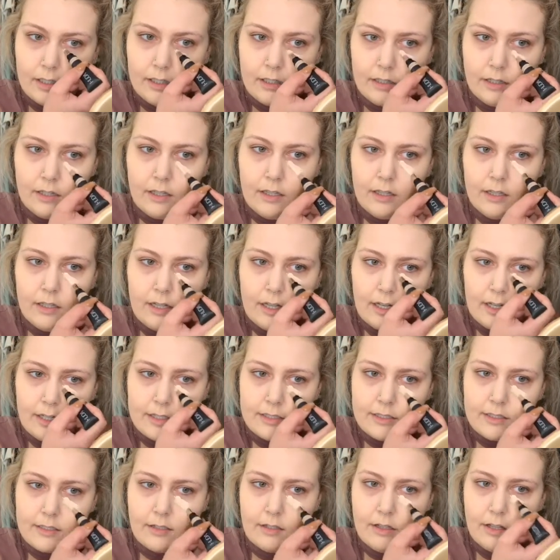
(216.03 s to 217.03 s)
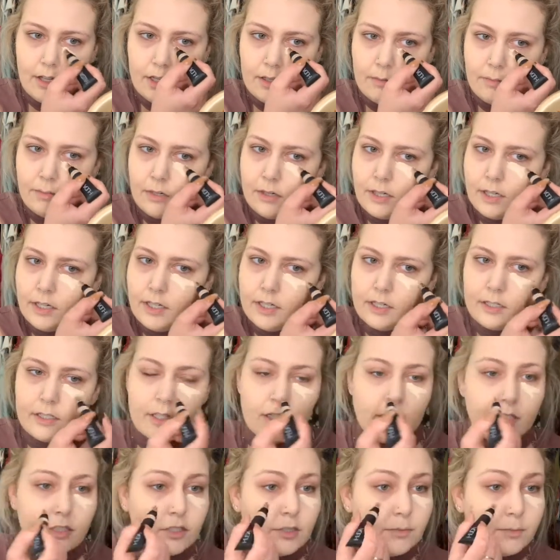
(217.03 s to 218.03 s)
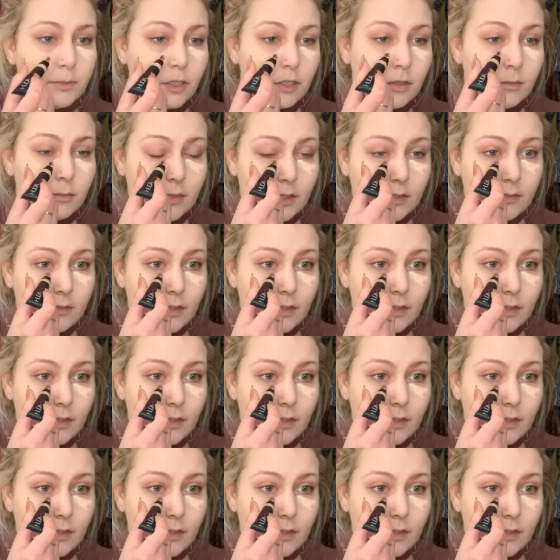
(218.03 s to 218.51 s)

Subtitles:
And that's a lot of product I just put on my